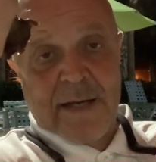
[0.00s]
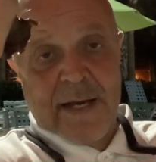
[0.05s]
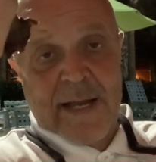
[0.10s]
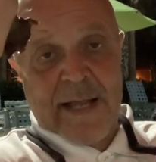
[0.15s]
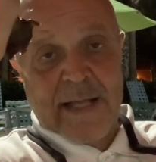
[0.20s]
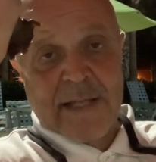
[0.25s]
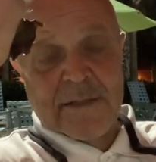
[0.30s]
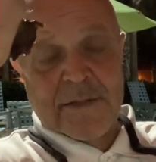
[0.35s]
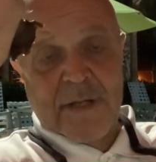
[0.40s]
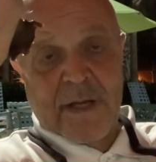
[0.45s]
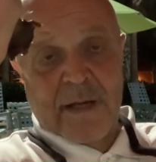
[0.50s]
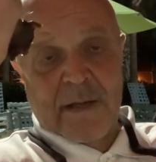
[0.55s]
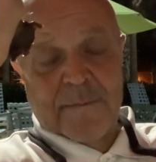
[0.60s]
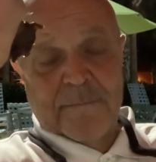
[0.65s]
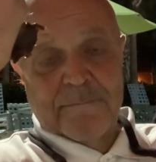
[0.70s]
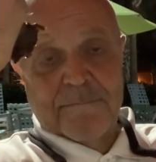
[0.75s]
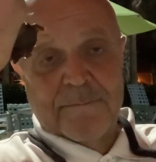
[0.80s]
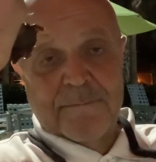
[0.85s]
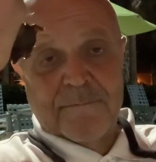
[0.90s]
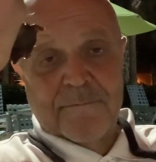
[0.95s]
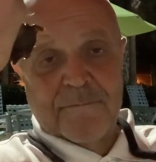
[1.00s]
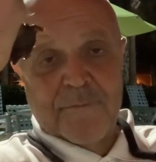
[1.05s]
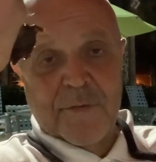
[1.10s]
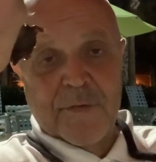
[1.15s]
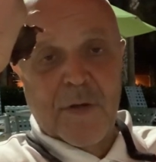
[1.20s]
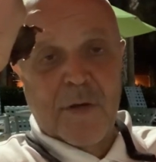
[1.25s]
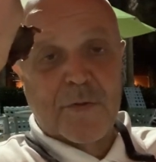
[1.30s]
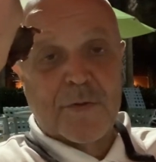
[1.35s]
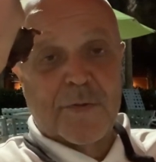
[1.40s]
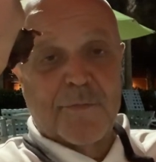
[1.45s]
And for
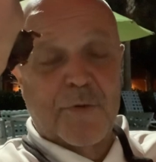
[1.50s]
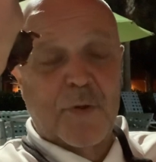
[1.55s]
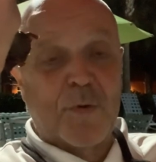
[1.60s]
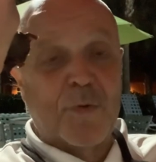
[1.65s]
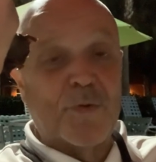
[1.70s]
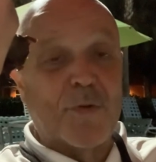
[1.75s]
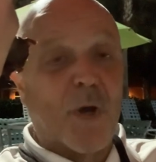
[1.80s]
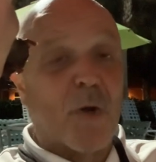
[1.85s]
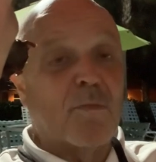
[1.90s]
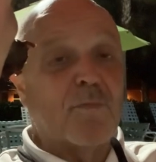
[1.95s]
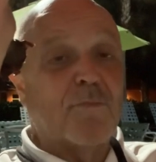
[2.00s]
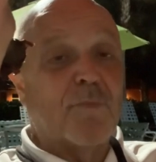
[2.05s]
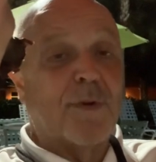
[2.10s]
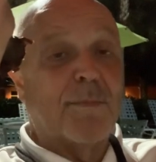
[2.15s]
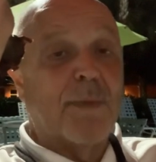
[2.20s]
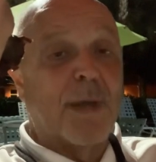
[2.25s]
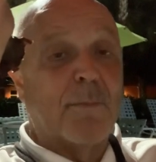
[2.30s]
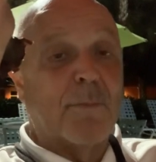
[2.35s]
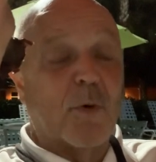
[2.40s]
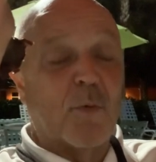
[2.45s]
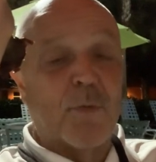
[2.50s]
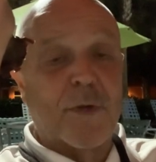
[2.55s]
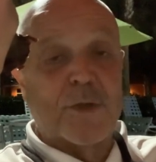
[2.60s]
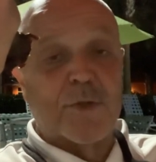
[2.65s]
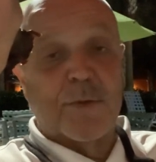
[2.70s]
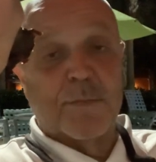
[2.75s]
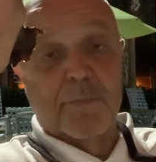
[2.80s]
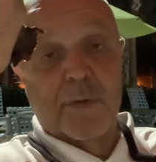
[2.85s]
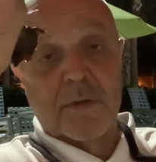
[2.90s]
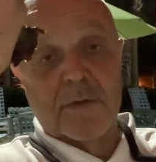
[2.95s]
those of you who don't remember
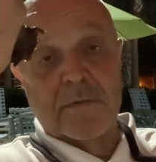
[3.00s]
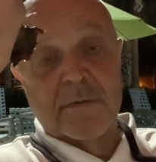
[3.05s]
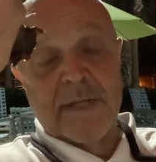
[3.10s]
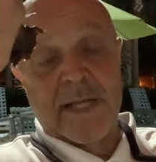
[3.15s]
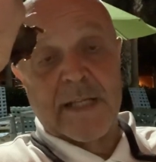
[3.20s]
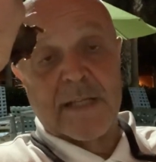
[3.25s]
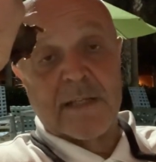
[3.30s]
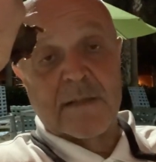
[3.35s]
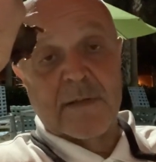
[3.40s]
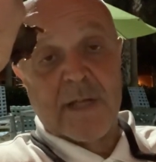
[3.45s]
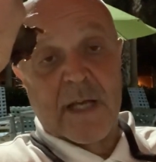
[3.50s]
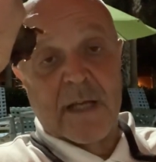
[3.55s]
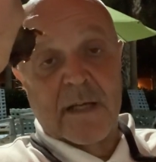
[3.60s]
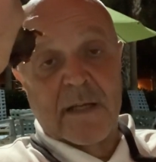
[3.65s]
Richard Boone in